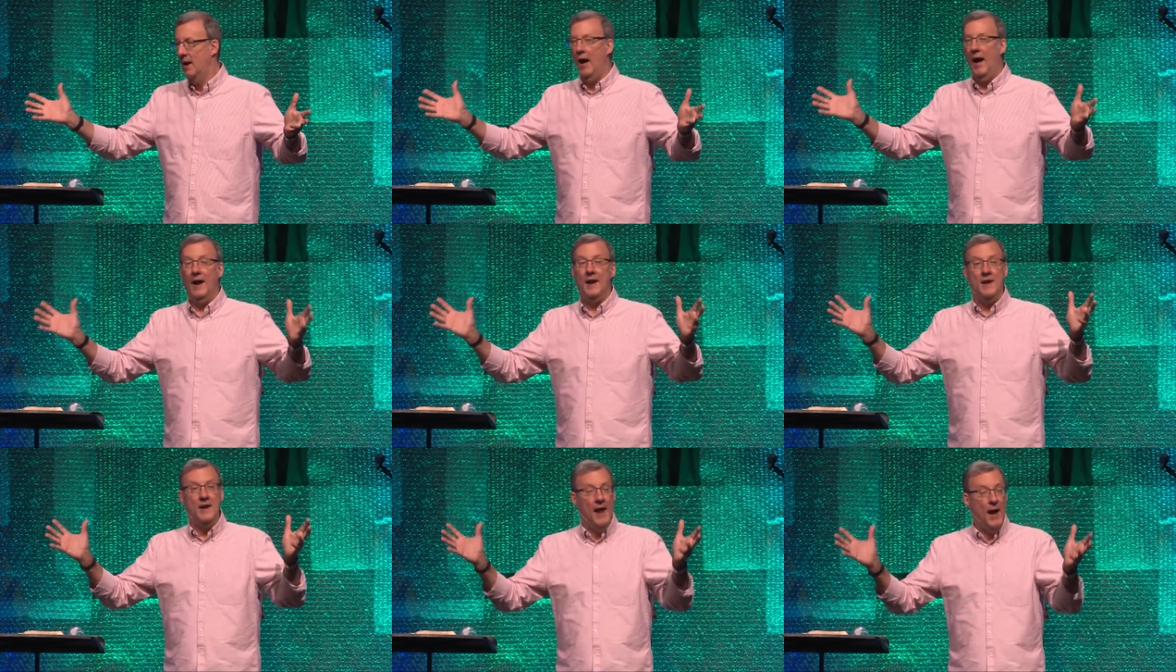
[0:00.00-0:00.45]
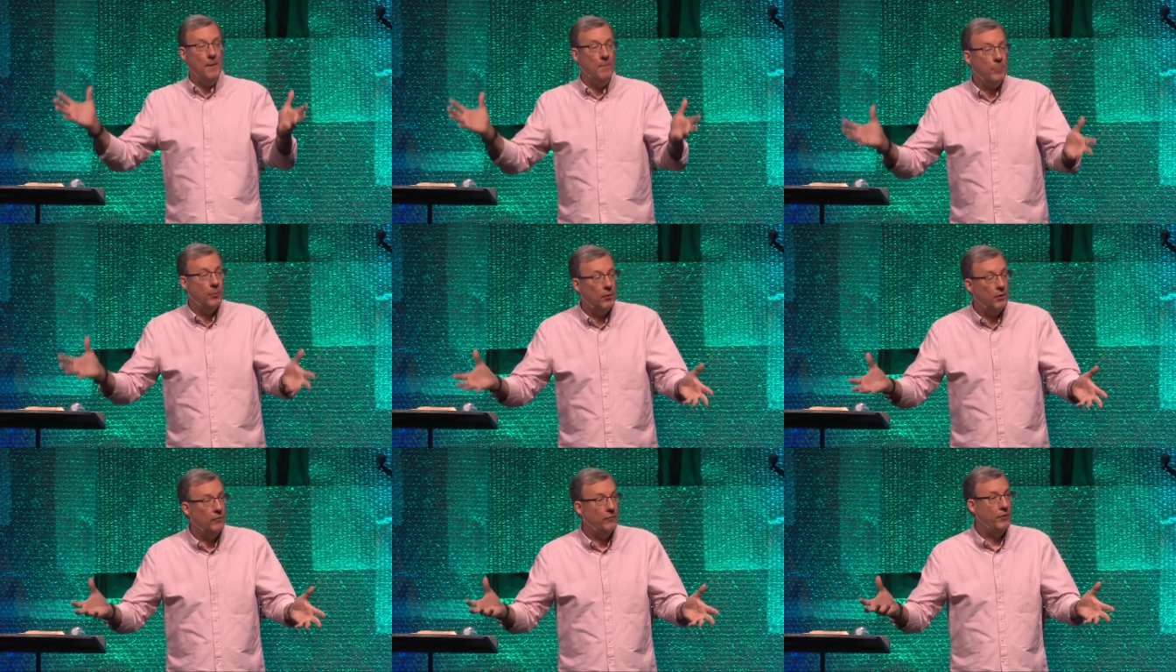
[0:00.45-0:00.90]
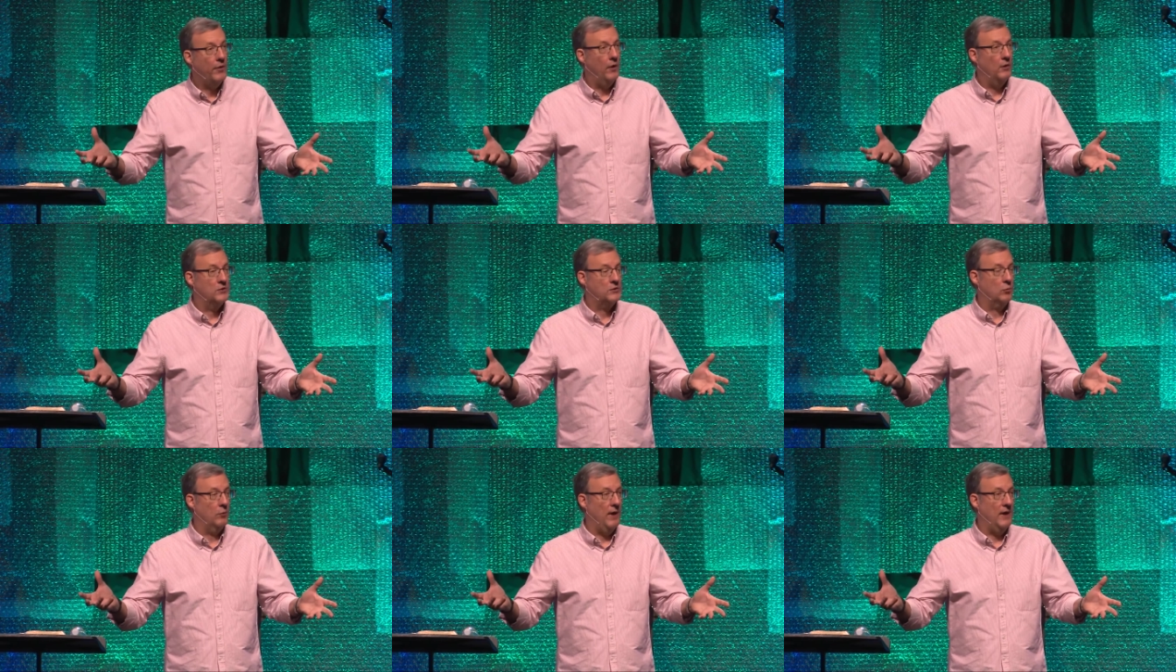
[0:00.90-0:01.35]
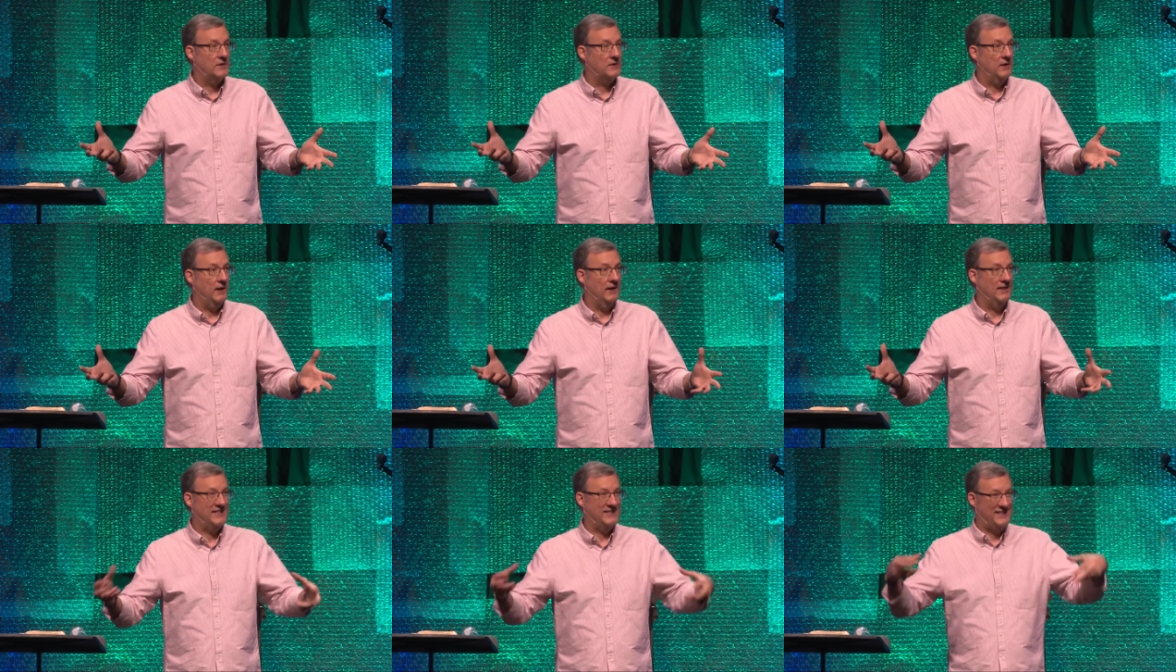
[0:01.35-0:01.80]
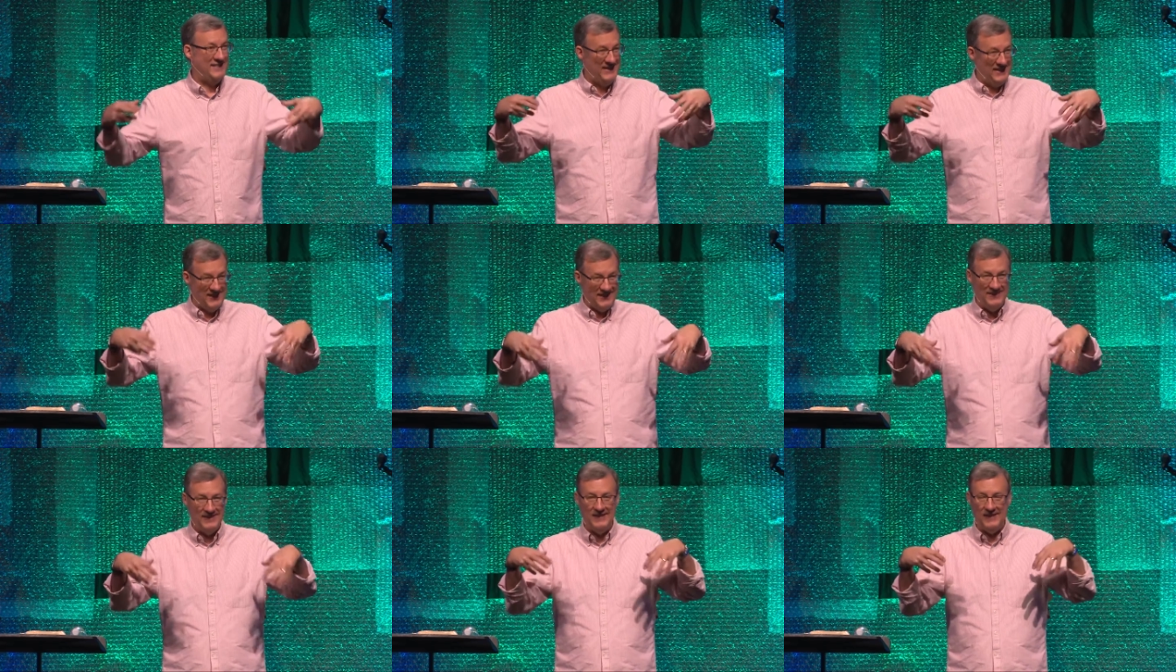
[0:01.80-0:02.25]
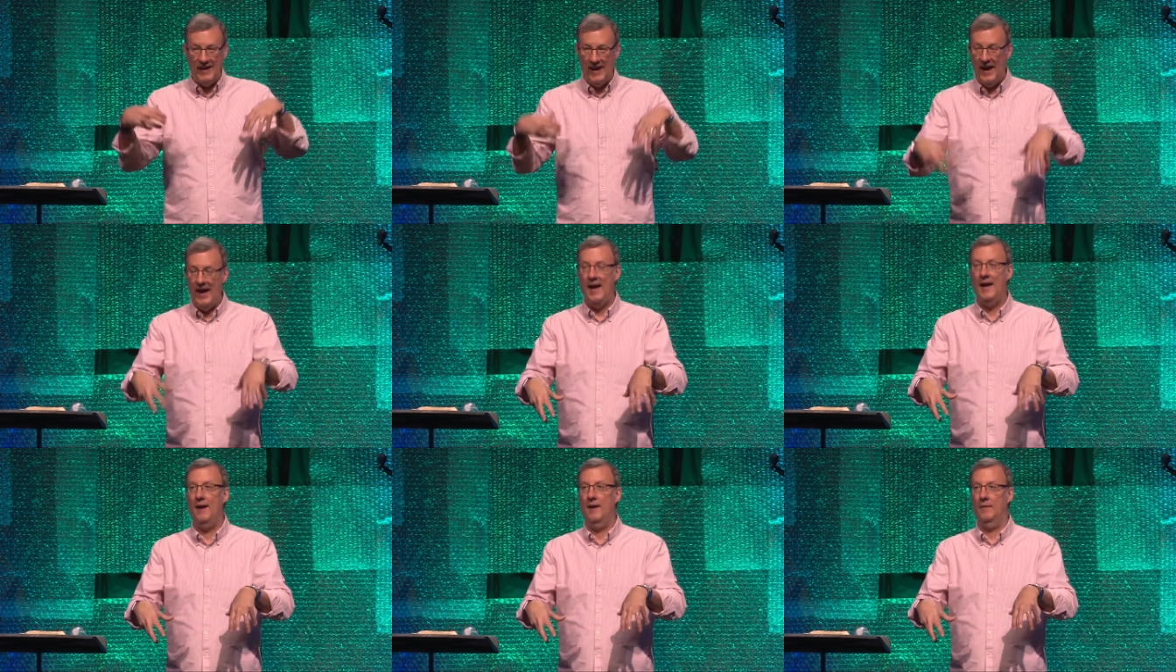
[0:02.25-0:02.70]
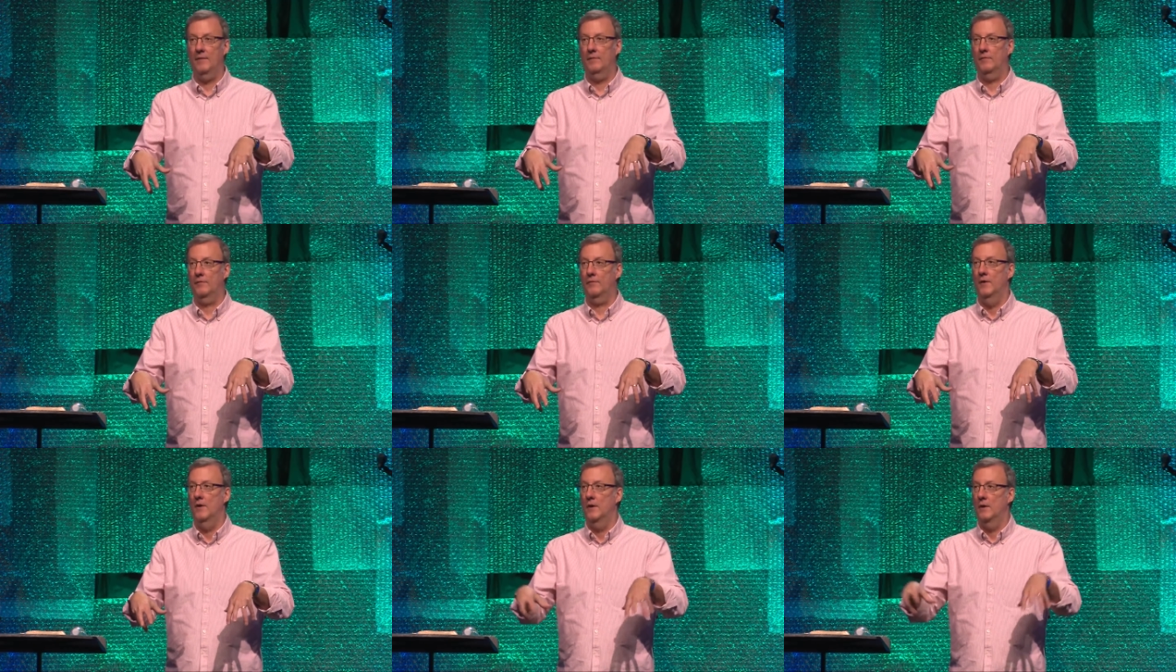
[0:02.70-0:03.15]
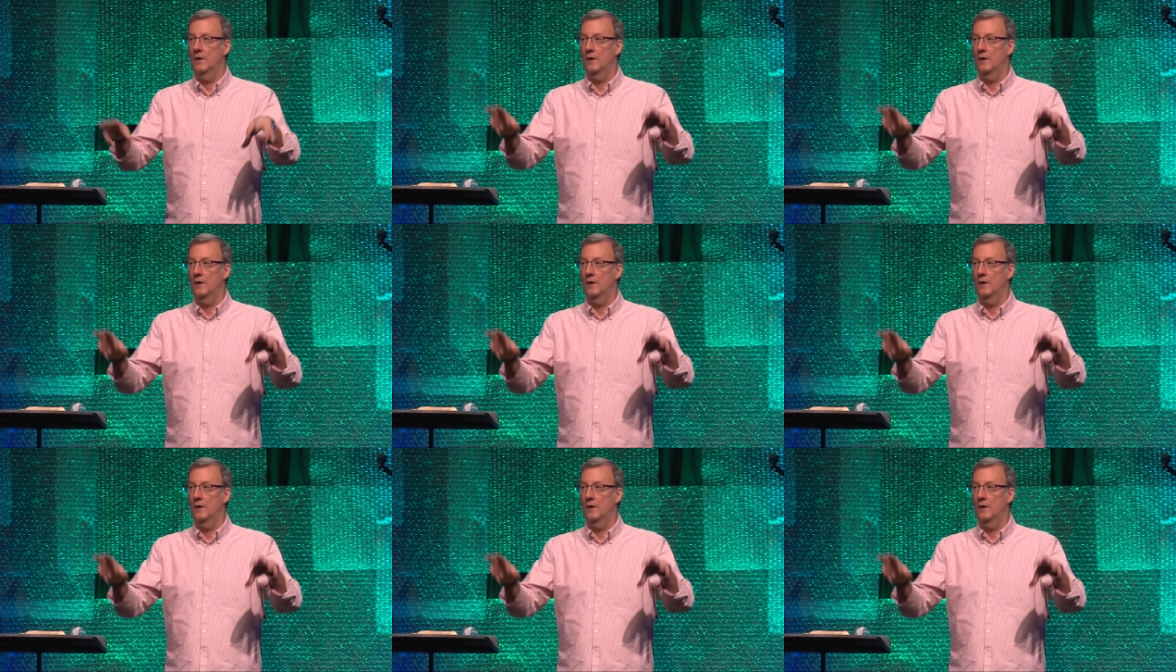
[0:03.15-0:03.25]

A number of those residents didn't have